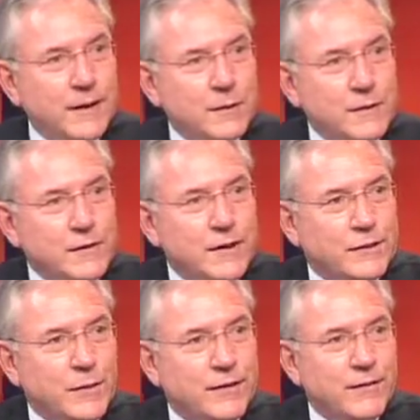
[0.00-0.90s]
I don't want to say
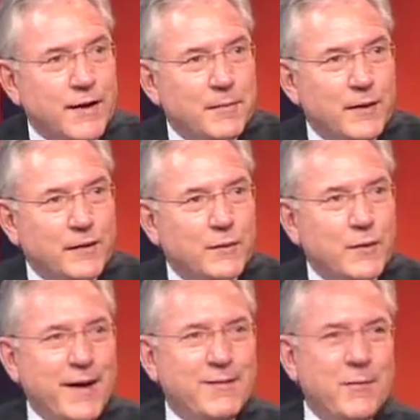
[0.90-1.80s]
25 because we
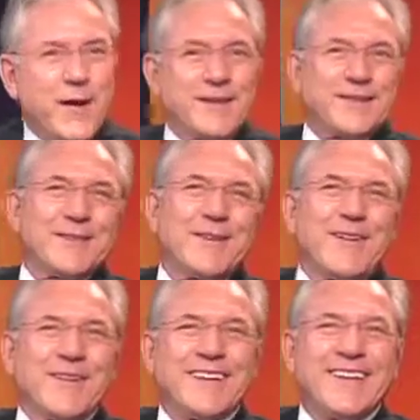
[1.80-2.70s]
may have waited too
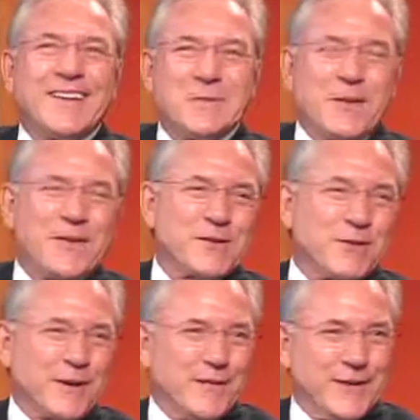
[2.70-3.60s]
long with this
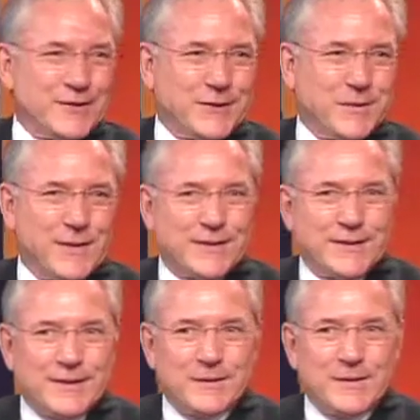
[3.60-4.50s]
renovation, but
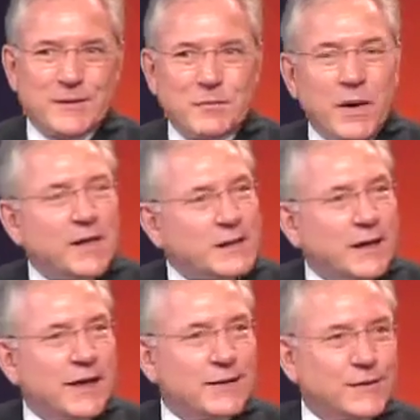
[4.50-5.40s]
money is
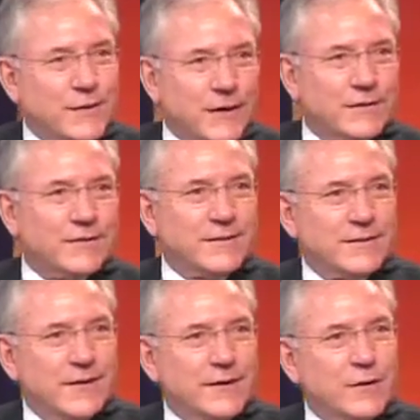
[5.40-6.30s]
tight, as you know,
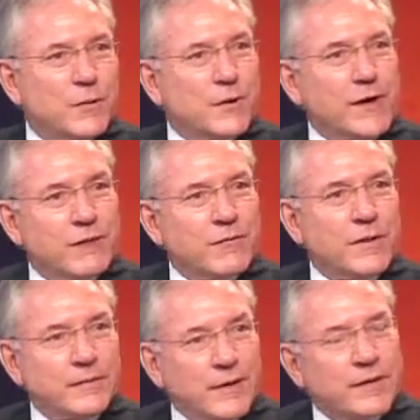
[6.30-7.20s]
and with
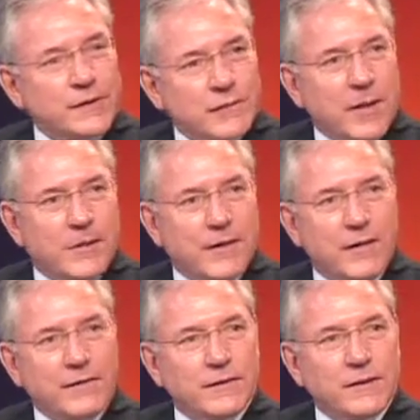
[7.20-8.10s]
government funding dropping
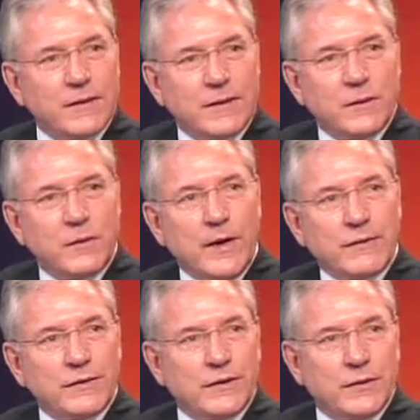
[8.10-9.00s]
off, and we
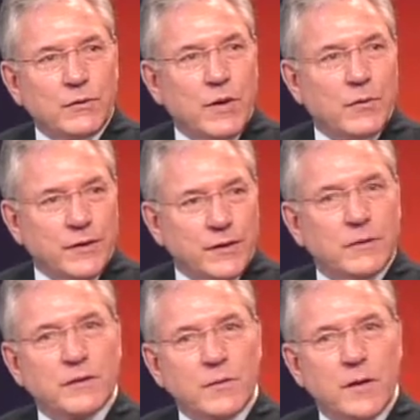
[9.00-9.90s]
have to do what we
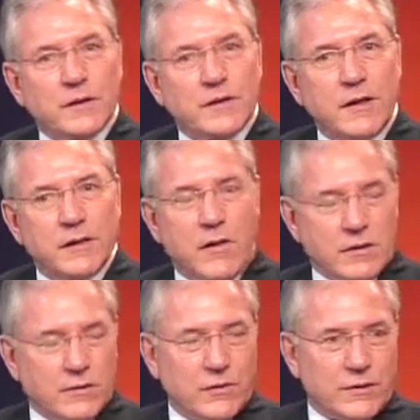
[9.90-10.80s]
do as well as the other
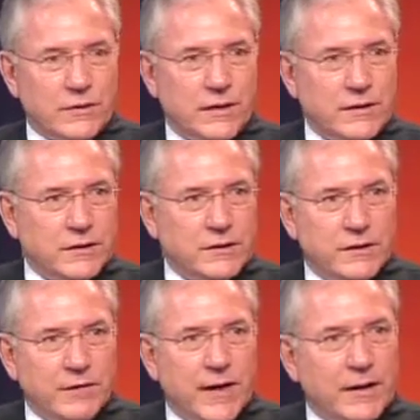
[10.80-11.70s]
arts organizations in
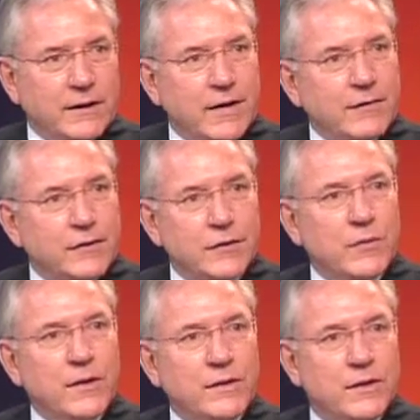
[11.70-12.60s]
the valley. They have to do
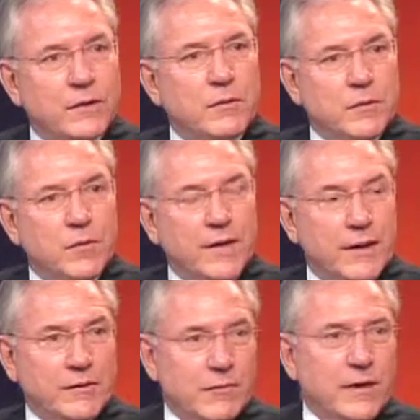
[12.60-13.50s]
what they do with what they
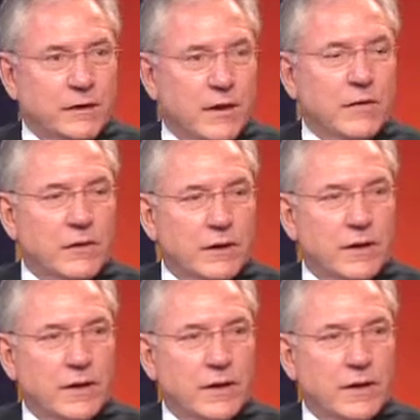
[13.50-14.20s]
can raise locally.